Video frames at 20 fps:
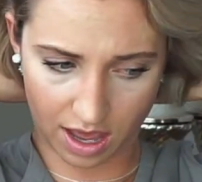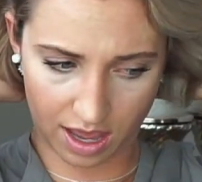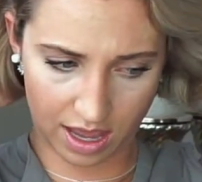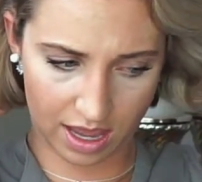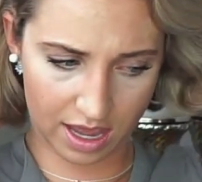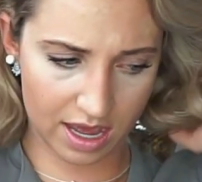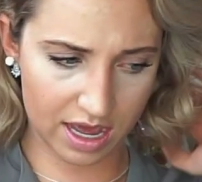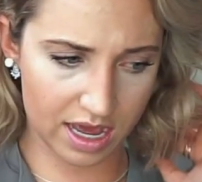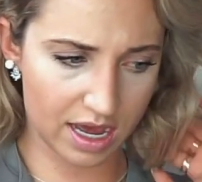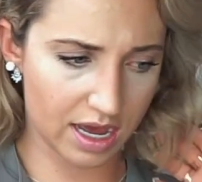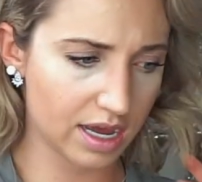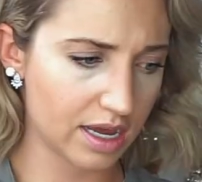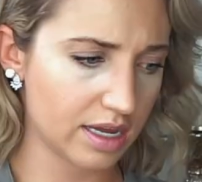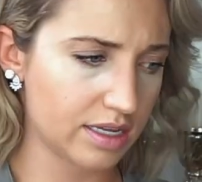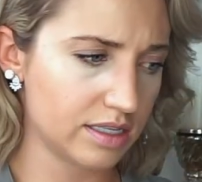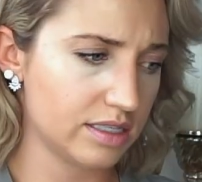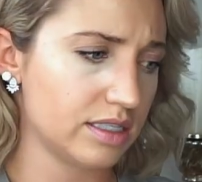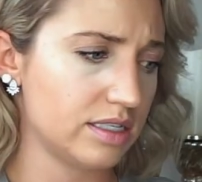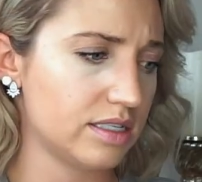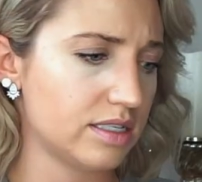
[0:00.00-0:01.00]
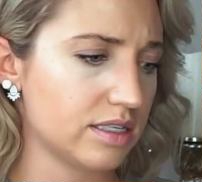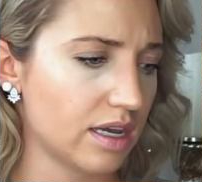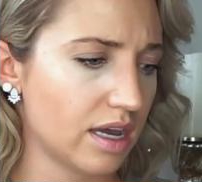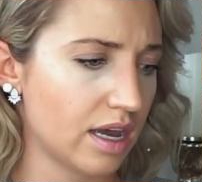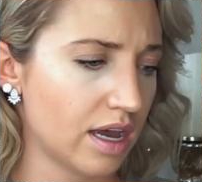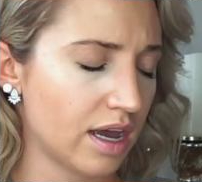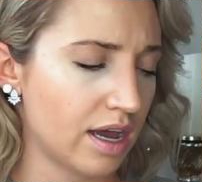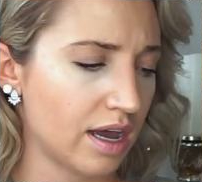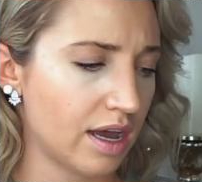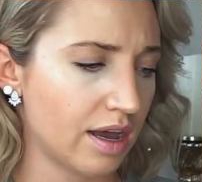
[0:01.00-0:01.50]
And
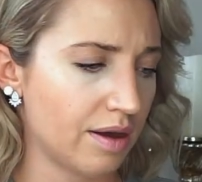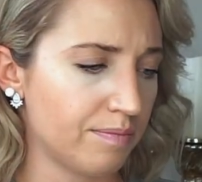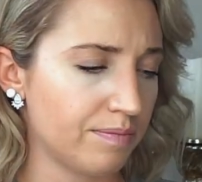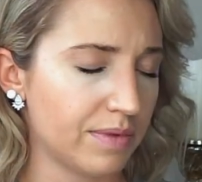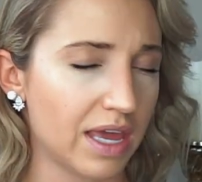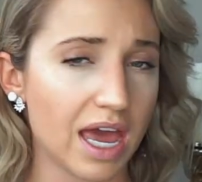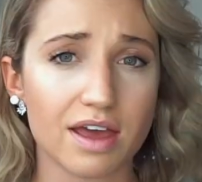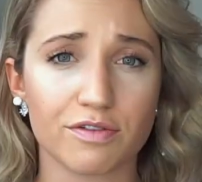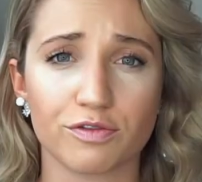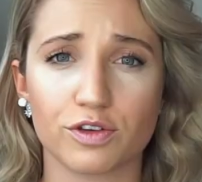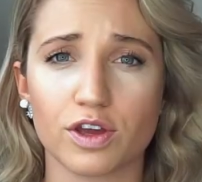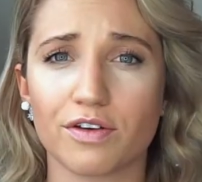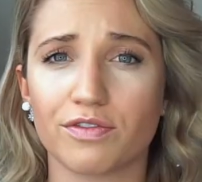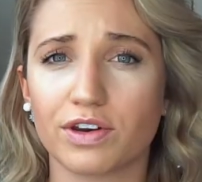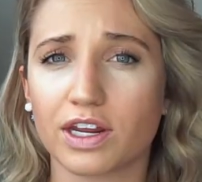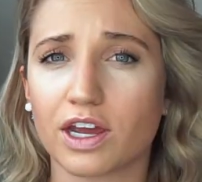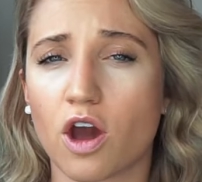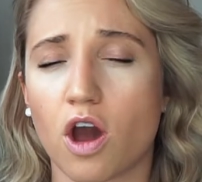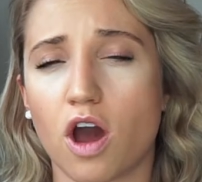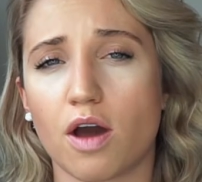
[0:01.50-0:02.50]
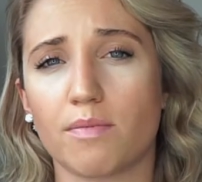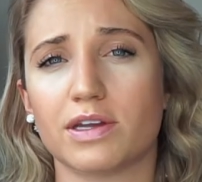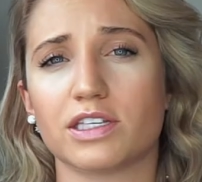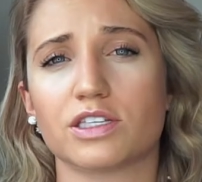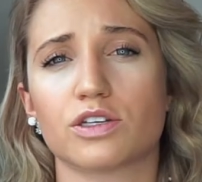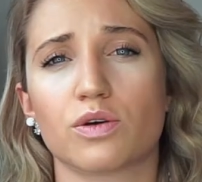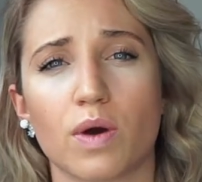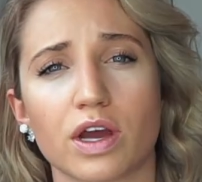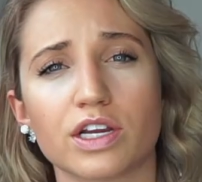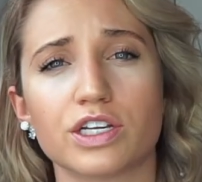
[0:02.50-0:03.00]
yeah, if you have any
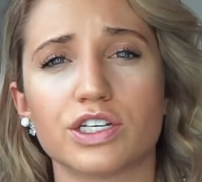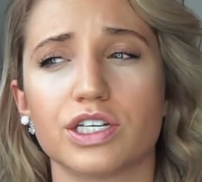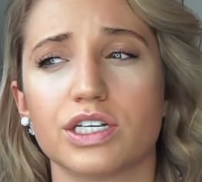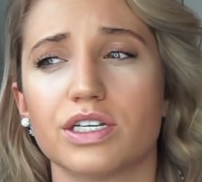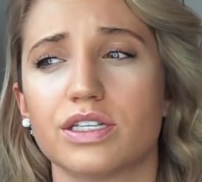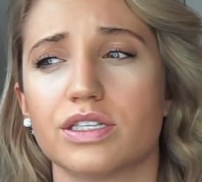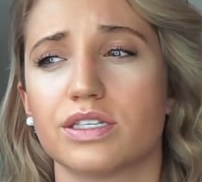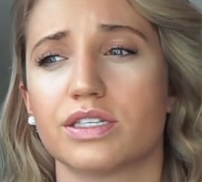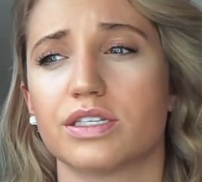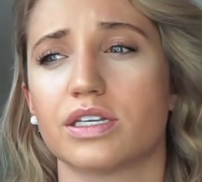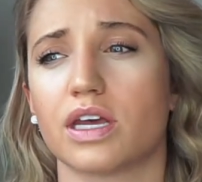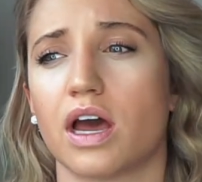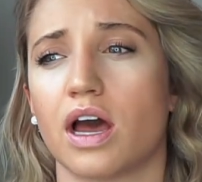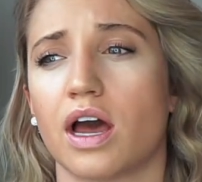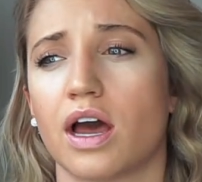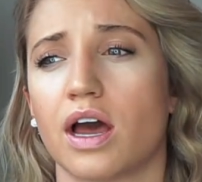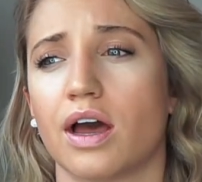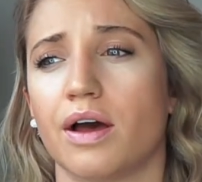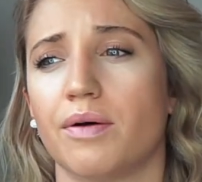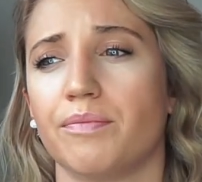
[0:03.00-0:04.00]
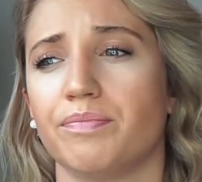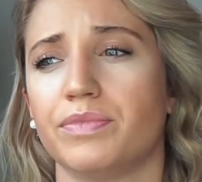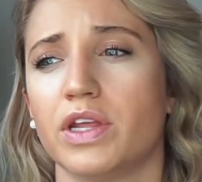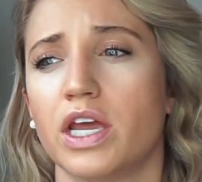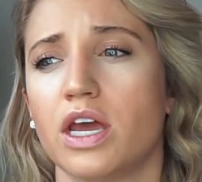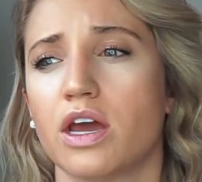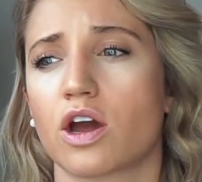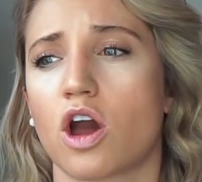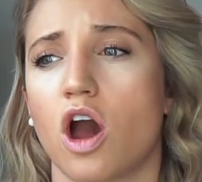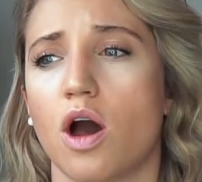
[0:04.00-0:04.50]
comments, questions,
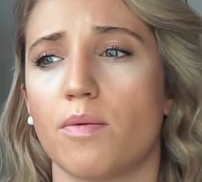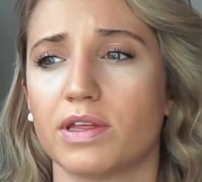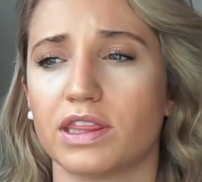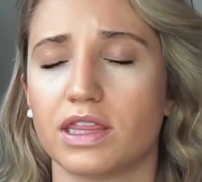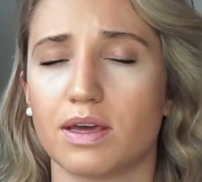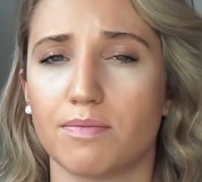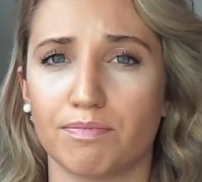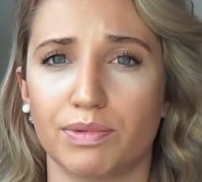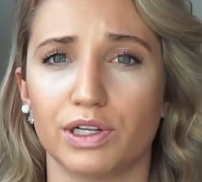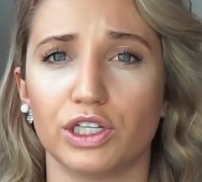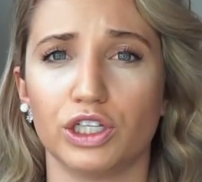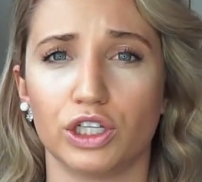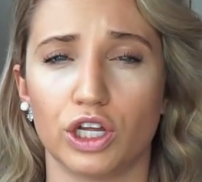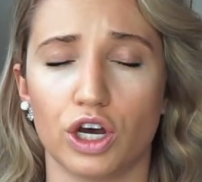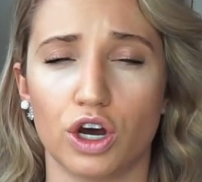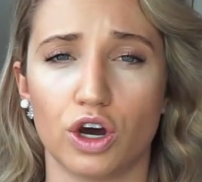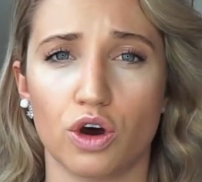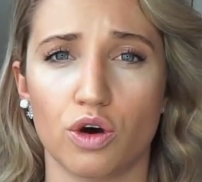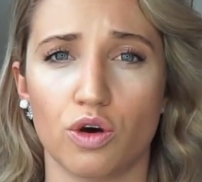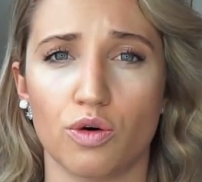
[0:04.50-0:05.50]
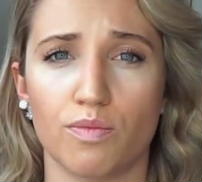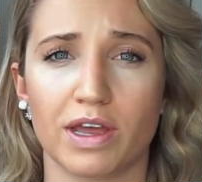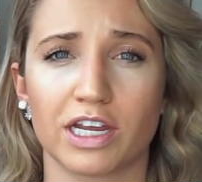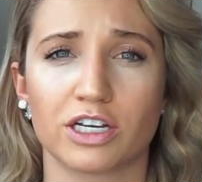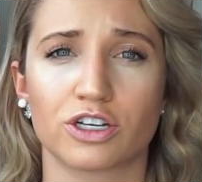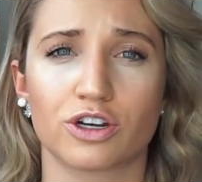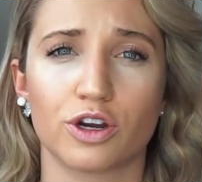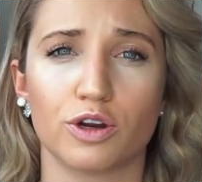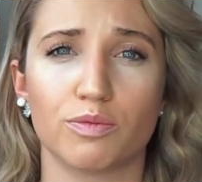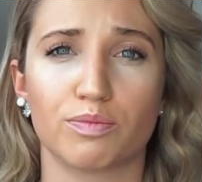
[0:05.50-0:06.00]
comment them below. Make
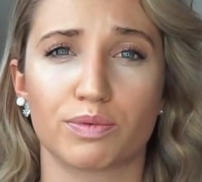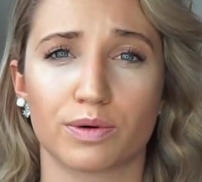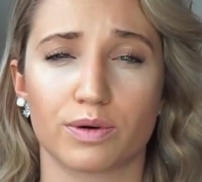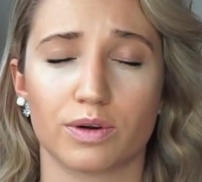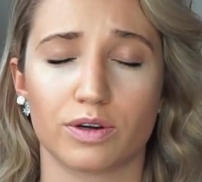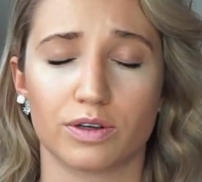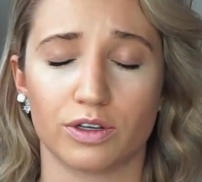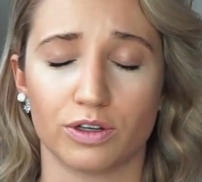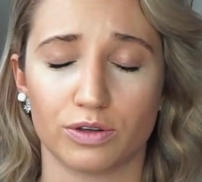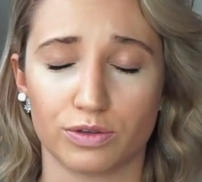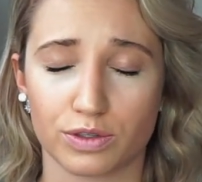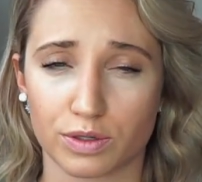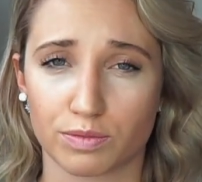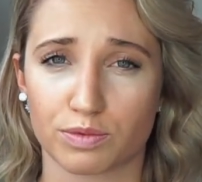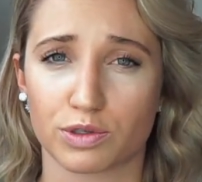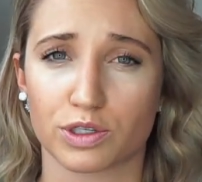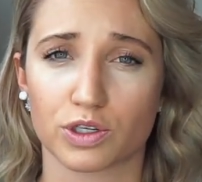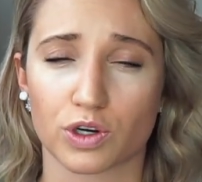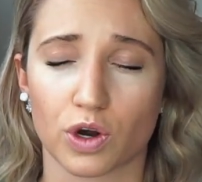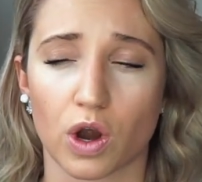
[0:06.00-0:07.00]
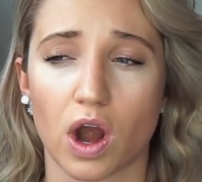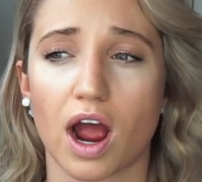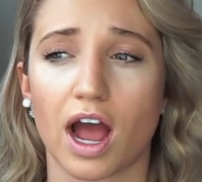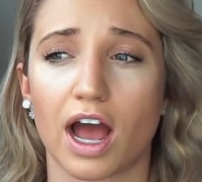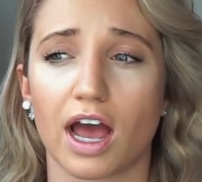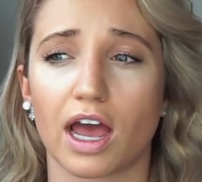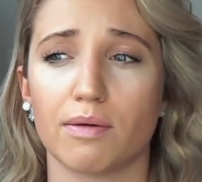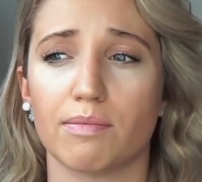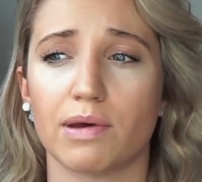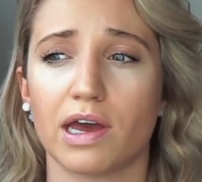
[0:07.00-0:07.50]
sure you
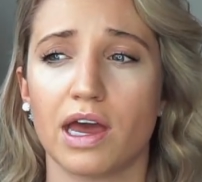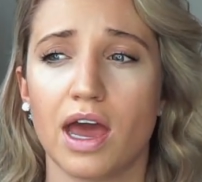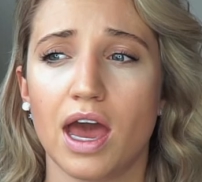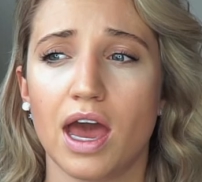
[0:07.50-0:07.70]
subscribe.